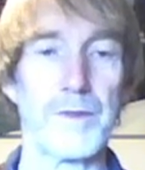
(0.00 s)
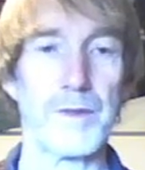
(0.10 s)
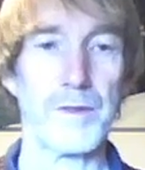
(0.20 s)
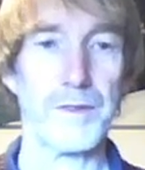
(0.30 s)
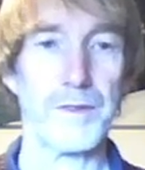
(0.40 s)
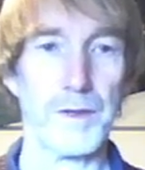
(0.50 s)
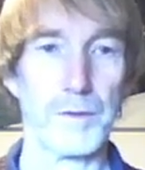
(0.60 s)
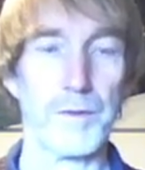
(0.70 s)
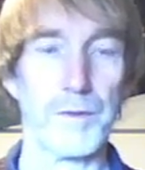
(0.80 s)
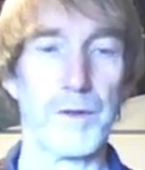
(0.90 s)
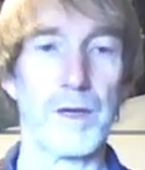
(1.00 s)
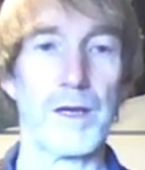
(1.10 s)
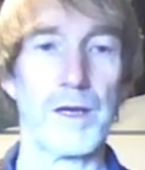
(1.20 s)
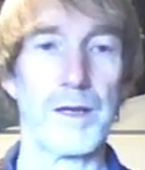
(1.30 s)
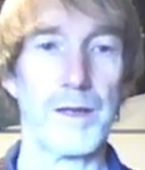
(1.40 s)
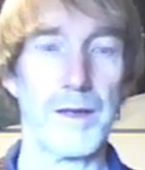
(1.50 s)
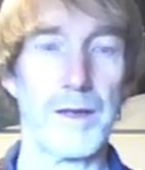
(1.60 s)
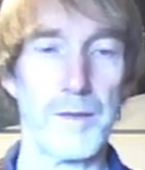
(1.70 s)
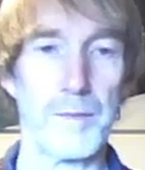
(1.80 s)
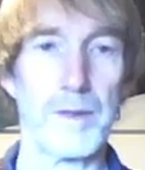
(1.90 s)
Stokes
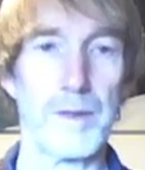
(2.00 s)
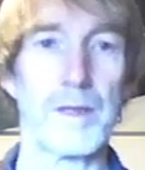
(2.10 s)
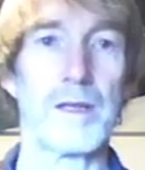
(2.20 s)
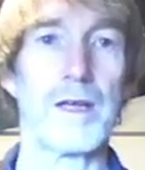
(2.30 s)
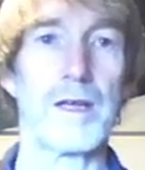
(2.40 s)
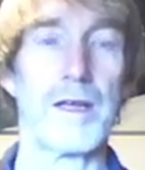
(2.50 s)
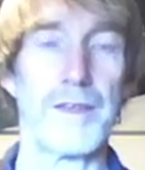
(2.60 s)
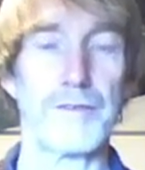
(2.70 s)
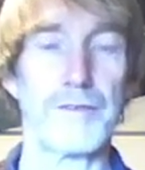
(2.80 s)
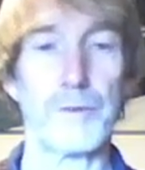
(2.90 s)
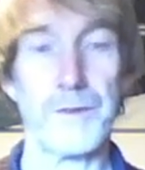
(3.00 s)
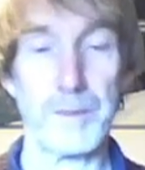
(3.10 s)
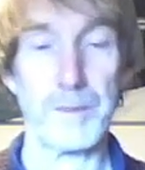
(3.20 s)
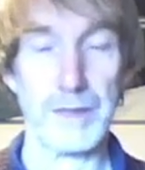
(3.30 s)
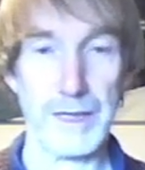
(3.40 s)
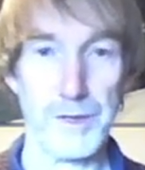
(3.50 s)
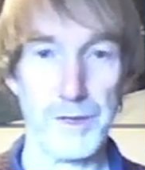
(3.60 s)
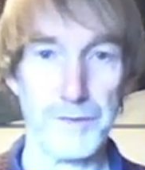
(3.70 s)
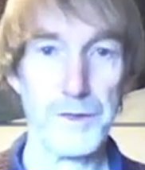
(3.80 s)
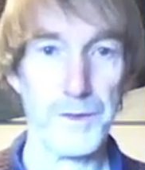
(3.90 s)
number and therefore the same collection
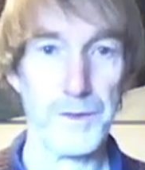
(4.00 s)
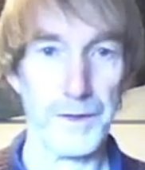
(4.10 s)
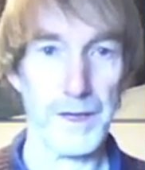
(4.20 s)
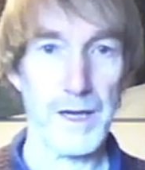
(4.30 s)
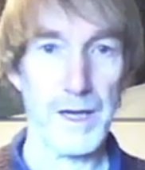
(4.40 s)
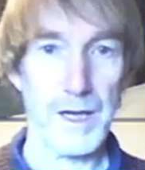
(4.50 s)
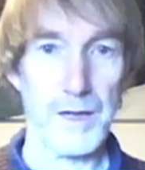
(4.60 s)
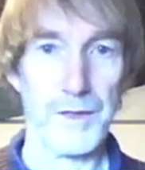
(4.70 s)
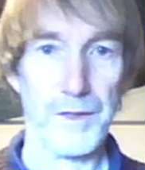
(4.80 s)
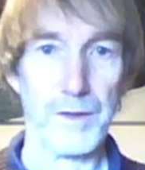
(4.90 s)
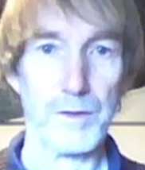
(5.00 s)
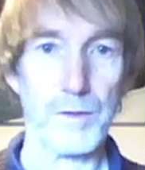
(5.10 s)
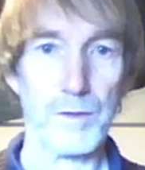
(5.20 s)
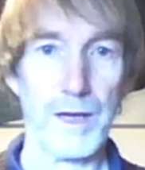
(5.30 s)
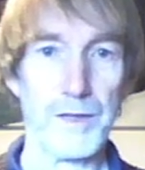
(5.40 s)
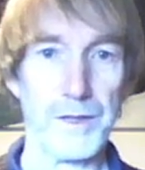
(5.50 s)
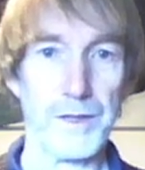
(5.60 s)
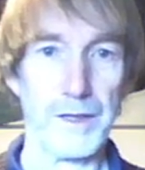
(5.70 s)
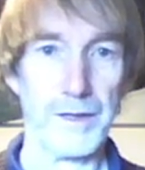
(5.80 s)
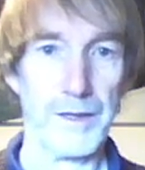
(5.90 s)
efficiency. So
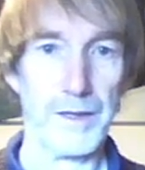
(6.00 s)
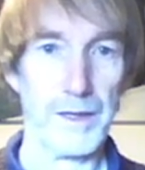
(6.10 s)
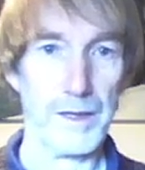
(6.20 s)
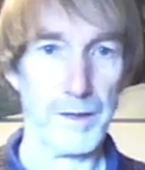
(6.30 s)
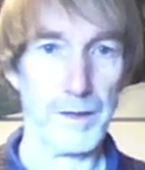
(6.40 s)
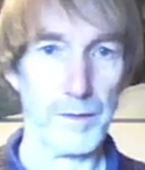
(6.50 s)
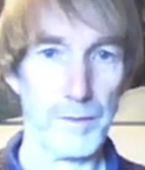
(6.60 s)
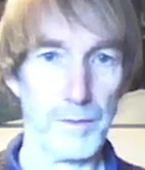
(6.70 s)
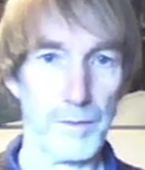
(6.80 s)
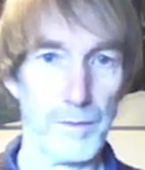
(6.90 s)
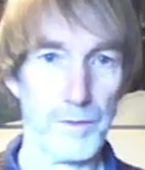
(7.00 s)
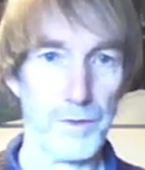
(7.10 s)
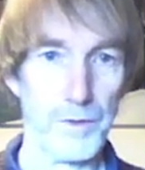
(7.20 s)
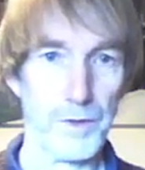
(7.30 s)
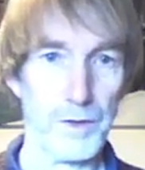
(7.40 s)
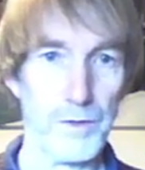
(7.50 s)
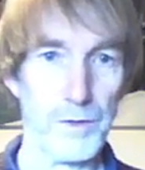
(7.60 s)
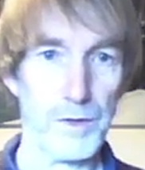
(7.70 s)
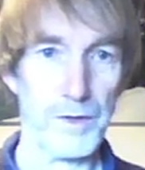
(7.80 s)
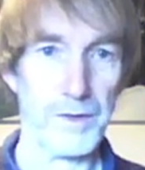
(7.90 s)
actually the
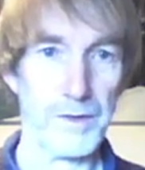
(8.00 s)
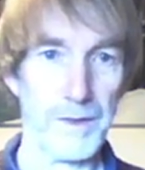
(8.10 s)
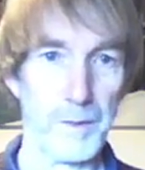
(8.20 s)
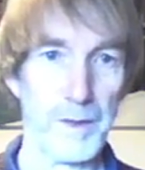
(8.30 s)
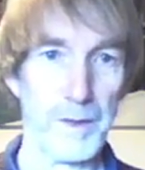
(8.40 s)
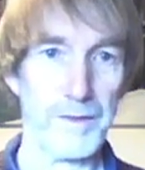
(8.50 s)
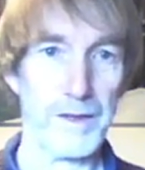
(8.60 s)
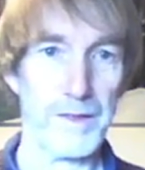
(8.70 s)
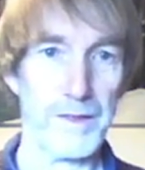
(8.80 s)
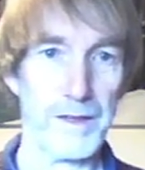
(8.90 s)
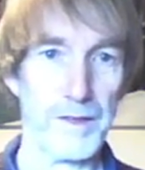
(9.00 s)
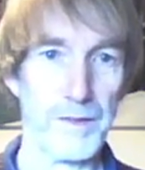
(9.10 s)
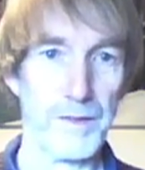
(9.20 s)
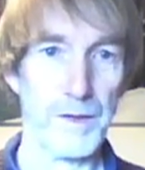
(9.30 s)
solution that is expected in these